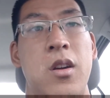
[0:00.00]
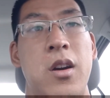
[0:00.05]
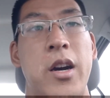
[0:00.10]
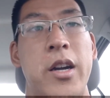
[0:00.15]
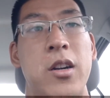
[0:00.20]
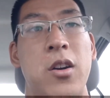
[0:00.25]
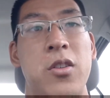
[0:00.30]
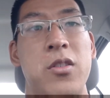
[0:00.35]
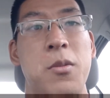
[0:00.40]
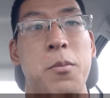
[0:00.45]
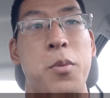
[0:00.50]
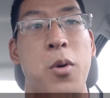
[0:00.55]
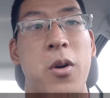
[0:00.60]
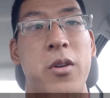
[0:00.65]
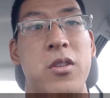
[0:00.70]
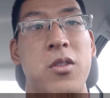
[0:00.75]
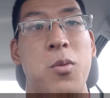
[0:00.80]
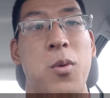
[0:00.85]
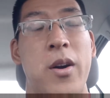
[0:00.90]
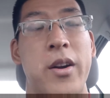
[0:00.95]
I know it's
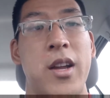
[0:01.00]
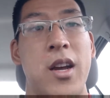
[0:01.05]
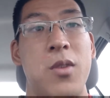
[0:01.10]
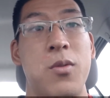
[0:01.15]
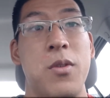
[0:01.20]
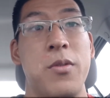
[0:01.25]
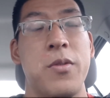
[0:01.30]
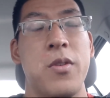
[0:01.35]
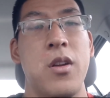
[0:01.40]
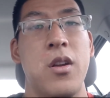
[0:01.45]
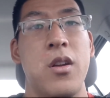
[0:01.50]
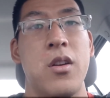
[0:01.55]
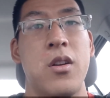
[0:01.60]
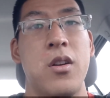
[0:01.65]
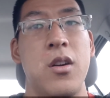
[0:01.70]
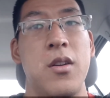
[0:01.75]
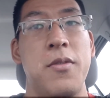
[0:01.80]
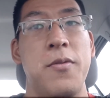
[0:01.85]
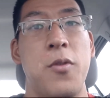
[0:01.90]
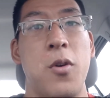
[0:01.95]
important to work out with
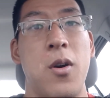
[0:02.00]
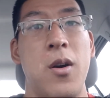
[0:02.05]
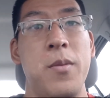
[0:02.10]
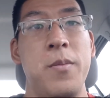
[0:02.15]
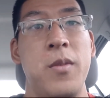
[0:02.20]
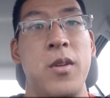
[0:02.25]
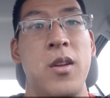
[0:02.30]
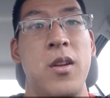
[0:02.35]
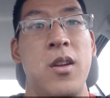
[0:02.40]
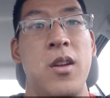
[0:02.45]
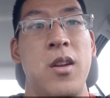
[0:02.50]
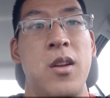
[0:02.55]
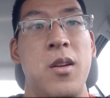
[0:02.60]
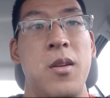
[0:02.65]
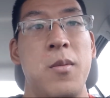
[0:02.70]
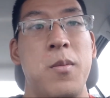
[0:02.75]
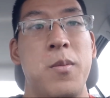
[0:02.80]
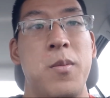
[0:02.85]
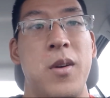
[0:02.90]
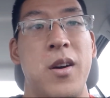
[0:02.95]
good form,
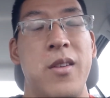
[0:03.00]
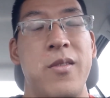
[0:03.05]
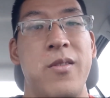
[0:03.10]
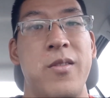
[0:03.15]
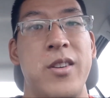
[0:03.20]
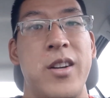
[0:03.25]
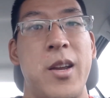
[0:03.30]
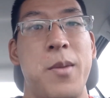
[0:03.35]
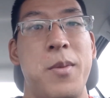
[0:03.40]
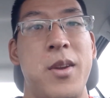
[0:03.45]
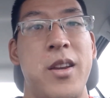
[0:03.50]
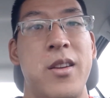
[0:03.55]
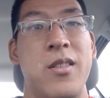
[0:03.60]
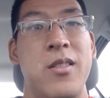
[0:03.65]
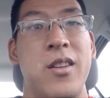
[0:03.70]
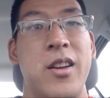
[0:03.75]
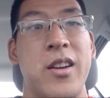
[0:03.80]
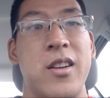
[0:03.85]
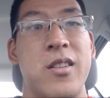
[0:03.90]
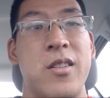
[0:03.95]
but when I
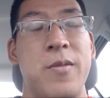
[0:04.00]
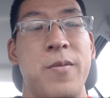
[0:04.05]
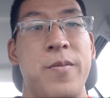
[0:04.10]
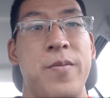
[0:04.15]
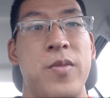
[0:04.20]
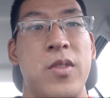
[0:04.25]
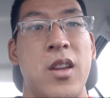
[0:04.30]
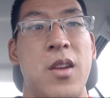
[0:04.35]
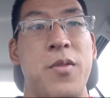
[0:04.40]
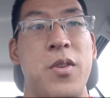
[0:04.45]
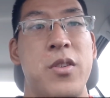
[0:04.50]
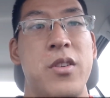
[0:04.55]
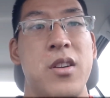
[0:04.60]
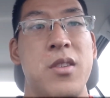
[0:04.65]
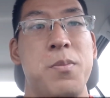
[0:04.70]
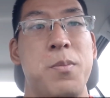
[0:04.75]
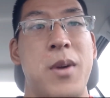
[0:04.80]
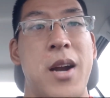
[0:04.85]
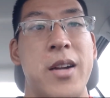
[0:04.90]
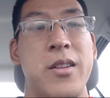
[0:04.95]
mean like if you
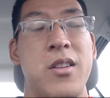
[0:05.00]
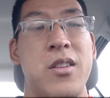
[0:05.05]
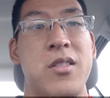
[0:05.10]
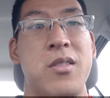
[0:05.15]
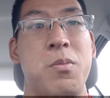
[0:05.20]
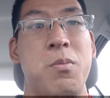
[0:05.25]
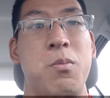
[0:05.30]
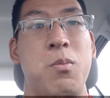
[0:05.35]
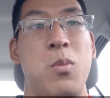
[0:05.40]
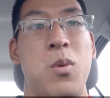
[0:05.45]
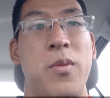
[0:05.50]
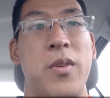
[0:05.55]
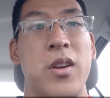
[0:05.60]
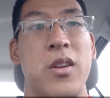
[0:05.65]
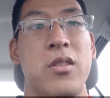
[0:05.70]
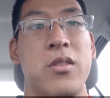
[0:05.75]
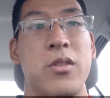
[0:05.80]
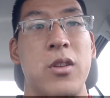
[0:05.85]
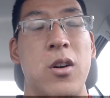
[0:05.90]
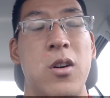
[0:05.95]
just practice
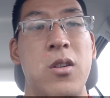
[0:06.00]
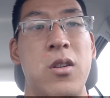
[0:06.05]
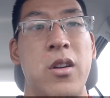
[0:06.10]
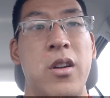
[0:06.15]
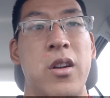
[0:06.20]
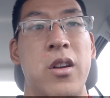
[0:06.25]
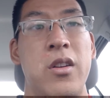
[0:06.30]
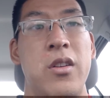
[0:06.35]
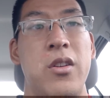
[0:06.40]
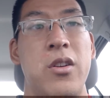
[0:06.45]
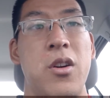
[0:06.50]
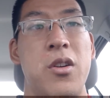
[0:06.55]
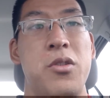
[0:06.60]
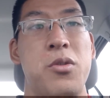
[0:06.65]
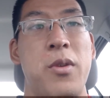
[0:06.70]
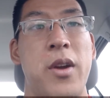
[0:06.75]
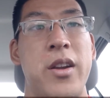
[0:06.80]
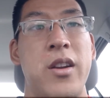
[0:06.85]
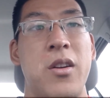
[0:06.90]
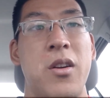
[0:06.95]
moving slow, you're
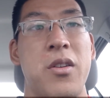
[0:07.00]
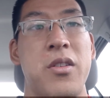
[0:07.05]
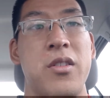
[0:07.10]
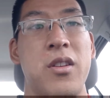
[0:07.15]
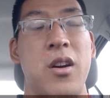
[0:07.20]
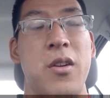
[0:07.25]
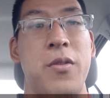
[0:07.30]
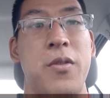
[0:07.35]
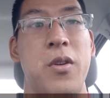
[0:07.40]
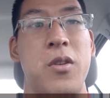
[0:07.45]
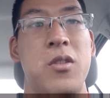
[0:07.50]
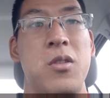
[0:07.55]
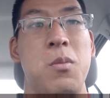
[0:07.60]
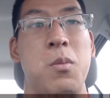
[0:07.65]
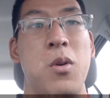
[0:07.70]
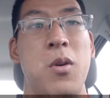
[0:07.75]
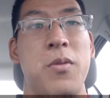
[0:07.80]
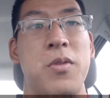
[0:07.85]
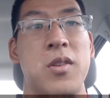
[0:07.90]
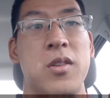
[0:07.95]
training yourself to
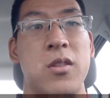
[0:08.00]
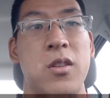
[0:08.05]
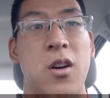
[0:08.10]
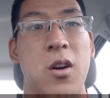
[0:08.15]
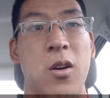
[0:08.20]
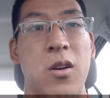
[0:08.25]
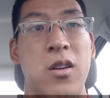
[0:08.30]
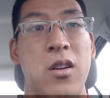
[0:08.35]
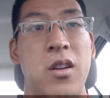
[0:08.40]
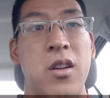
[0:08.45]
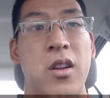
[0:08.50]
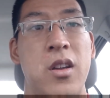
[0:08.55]
move slow.